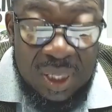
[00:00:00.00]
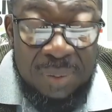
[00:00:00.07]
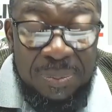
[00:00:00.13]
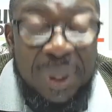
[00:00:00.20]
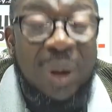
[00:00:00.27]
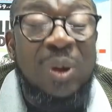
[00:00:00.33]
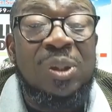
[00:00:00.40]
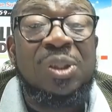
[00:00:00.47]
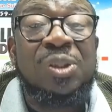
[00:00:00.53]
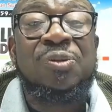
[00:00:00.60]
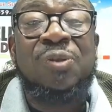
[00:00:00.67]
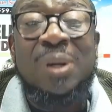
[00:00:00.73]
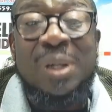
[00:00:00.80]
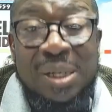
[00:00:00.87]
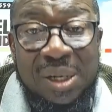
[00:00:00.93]
because
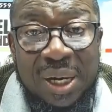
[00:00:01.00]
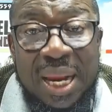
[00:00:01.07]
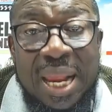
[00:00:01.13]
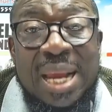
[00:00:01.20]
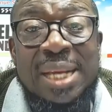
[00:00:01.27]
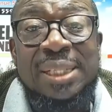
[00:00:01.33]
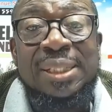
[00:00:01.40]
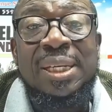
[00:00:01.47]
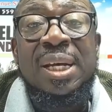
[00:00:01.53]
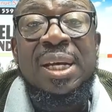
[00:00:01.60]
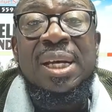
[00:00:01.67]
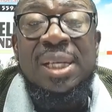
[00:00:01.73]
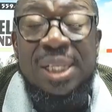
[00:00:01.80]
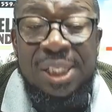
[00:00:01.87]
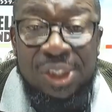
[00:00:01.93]
for great
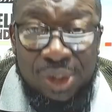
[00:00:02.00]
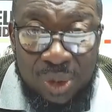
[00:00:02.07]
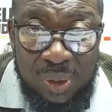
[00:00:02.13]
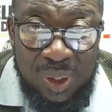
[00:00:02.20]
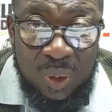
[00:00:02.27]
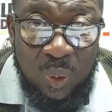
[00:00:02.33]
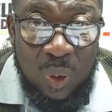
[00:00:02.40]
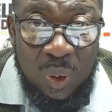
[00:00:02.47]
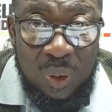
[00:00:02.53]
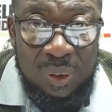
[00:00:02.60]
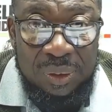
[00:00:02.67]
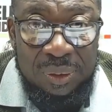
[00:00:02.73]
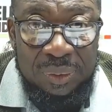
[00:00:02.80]
is your reward.